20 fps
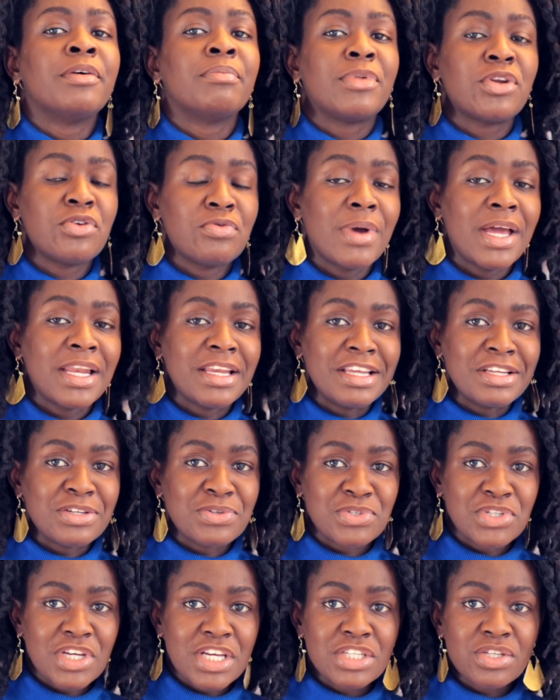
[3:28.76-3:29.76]
But you might need
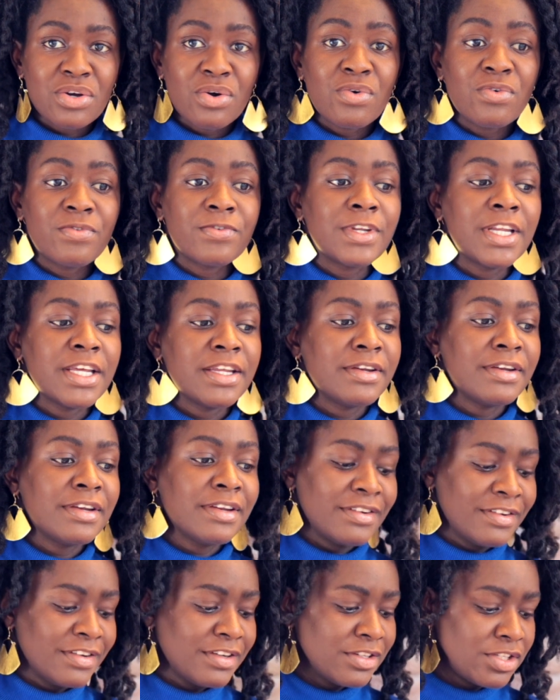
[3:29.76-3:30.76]
to change
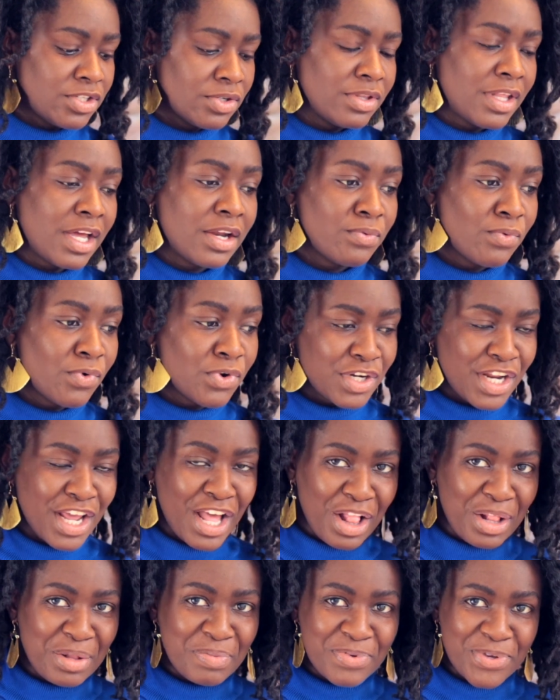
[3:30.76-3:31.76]
often, so that won't
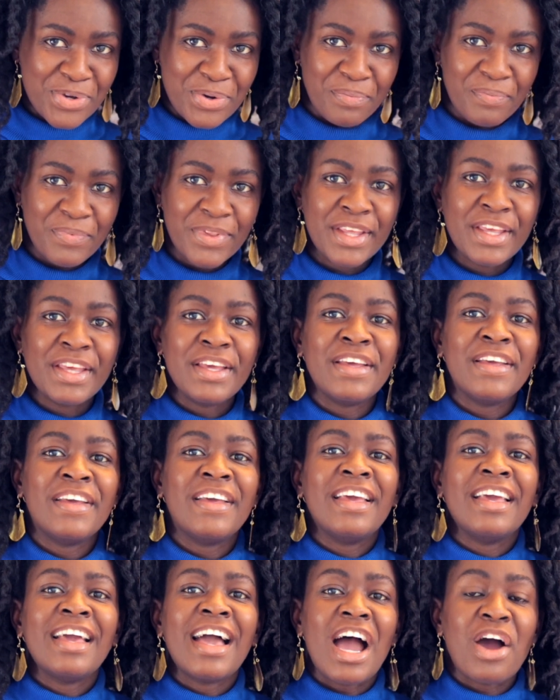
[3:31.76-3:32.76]
help you.
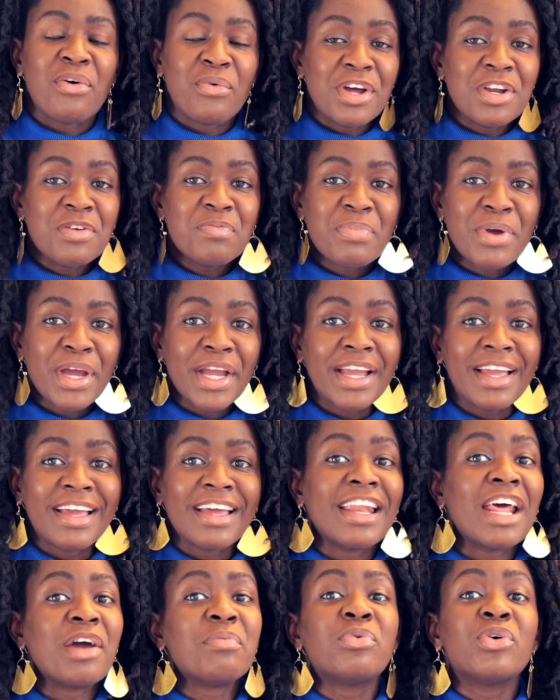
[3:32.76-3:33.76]
I went back
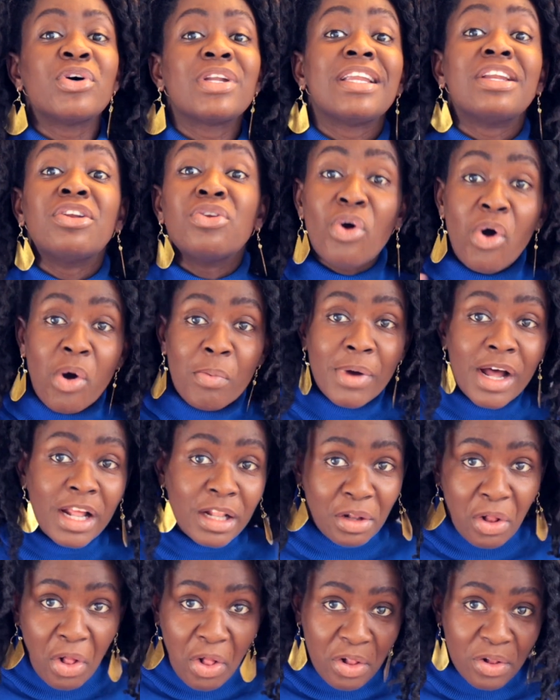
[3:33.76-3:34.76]
and I bought a
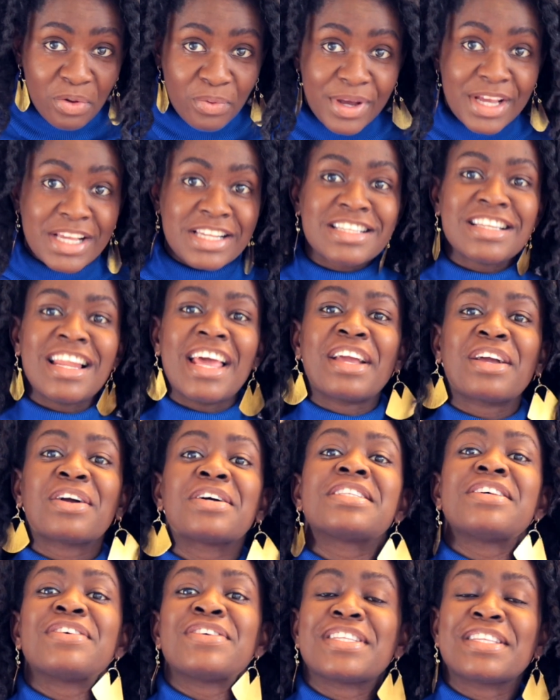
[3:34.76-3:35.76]
normal always, like,
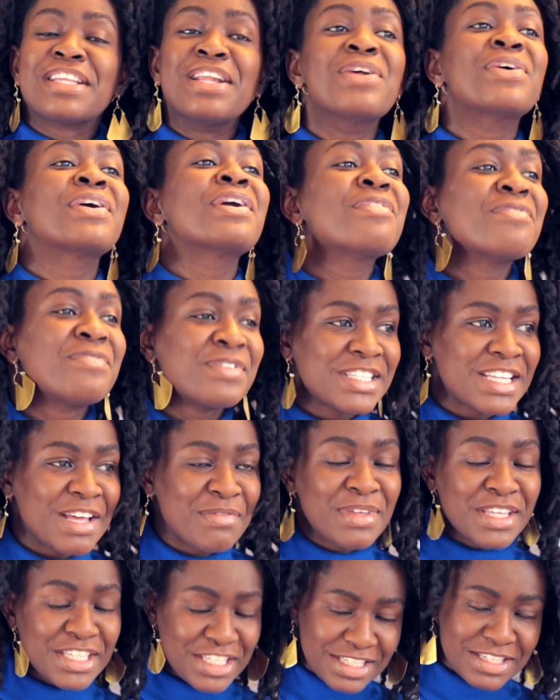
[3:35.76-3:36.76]
because I was looking for
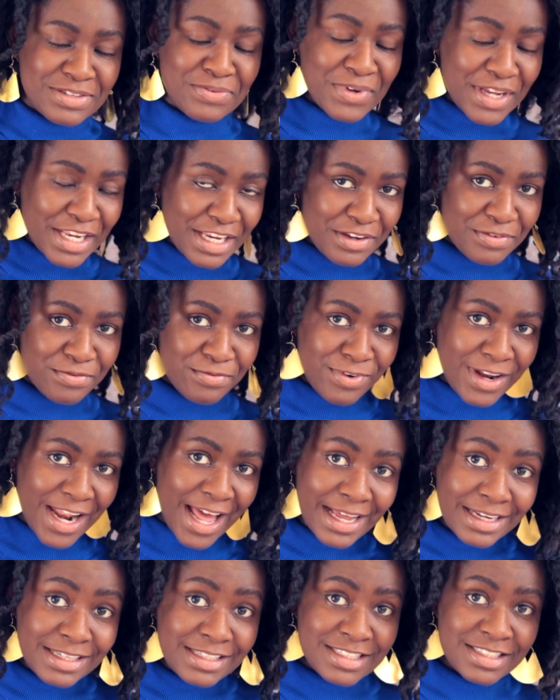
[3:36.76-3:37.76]
something just really
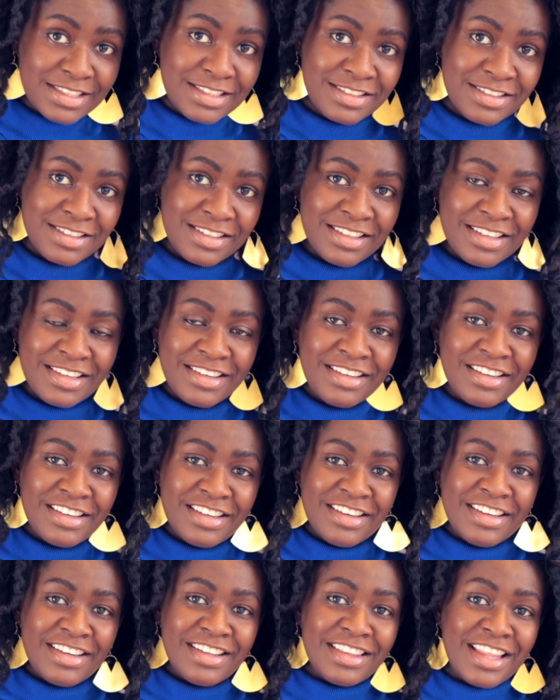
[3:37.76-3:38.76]
flat
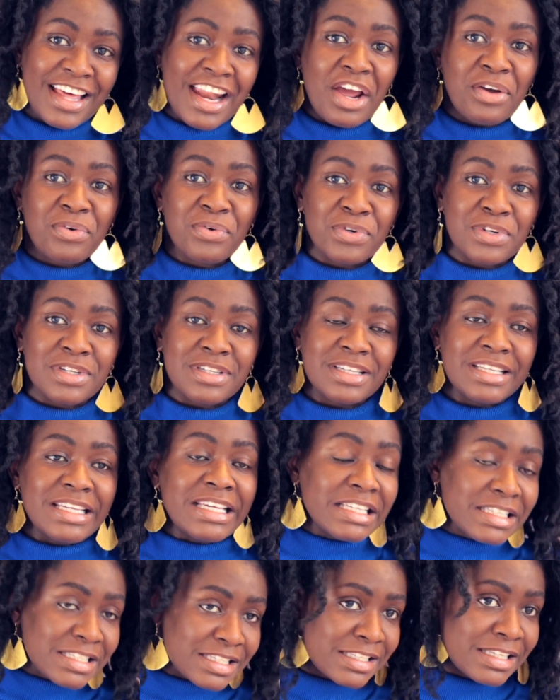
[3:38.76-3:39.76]
that I could
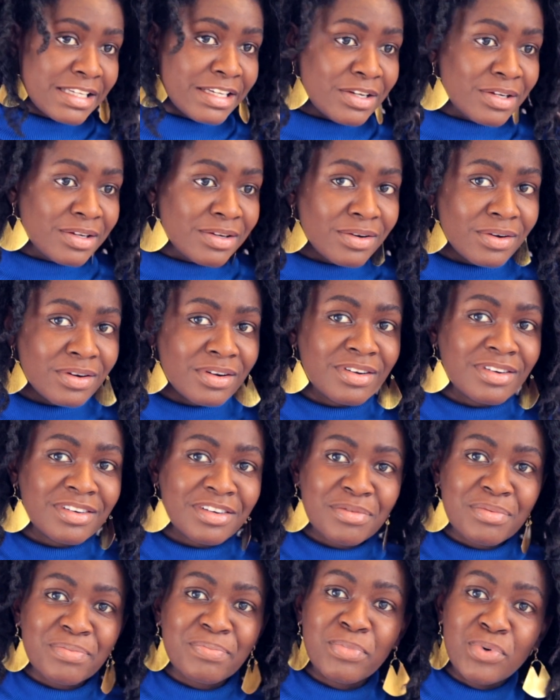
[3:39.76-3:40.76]
easily
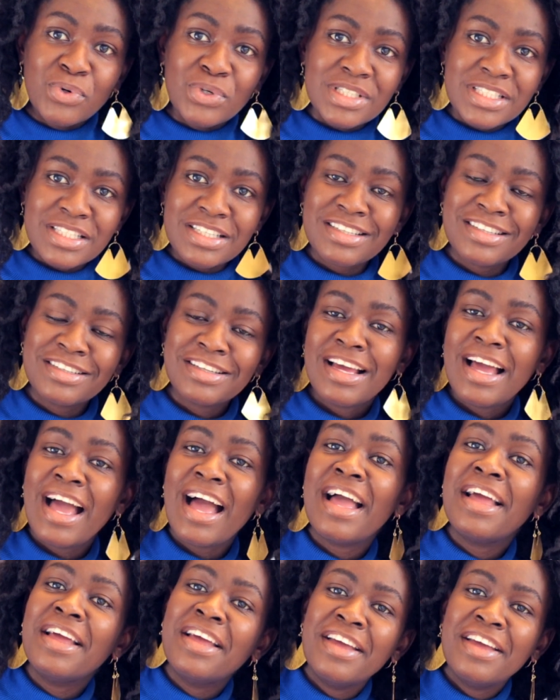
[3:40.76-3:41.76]
put
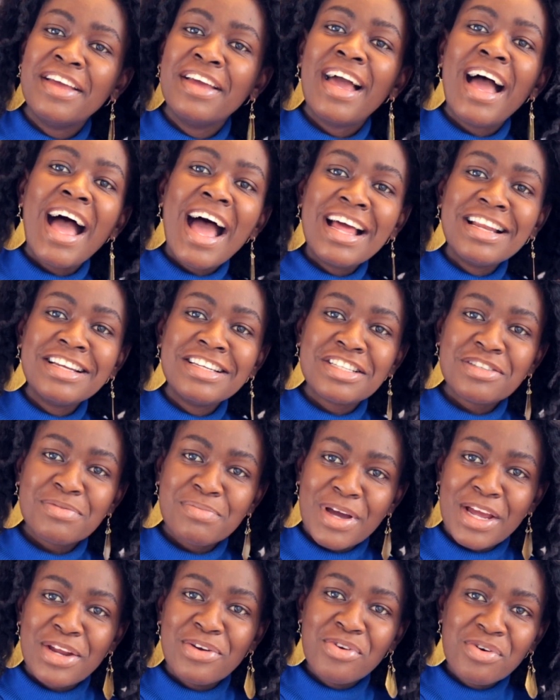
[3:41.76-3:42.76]
under
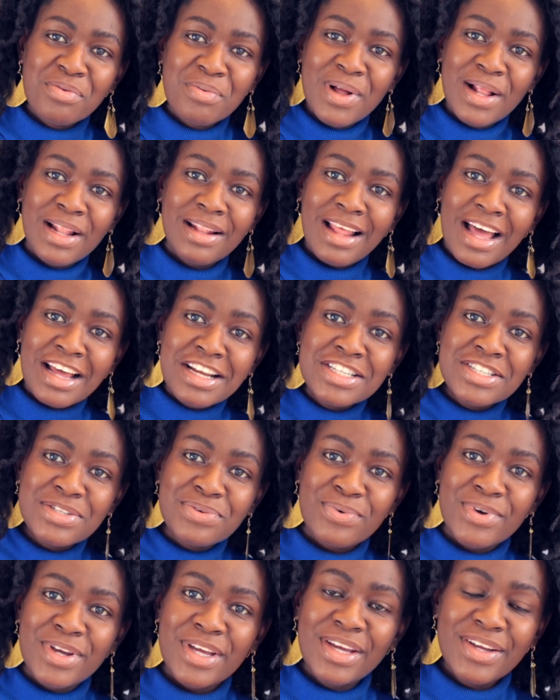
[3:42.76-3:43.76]
my normal
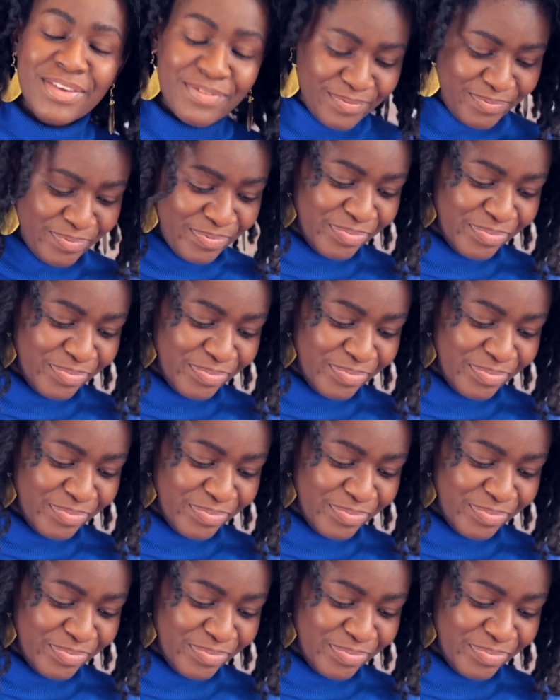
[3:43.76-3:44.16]
underwear.